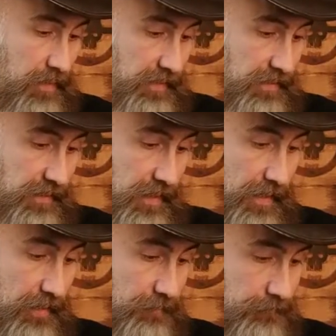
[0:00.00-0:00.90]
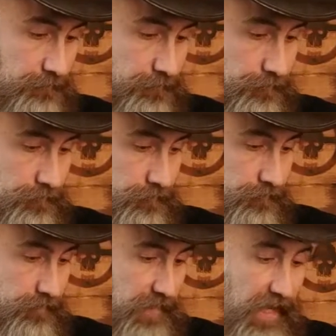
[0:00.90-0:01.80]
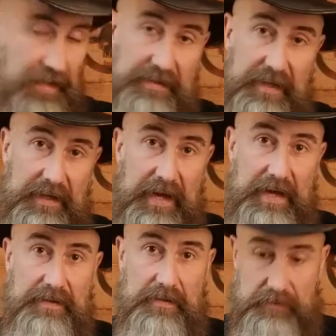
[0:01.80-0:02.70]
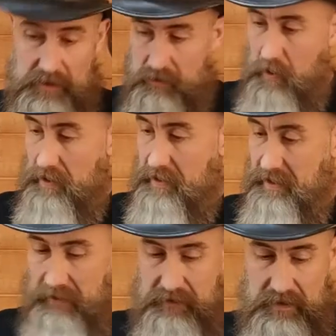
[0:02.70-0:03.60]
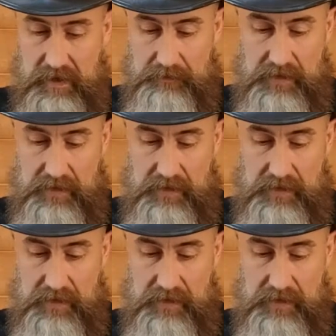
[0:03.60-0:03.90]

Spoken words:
But that's it, guys. Just wanted to give you an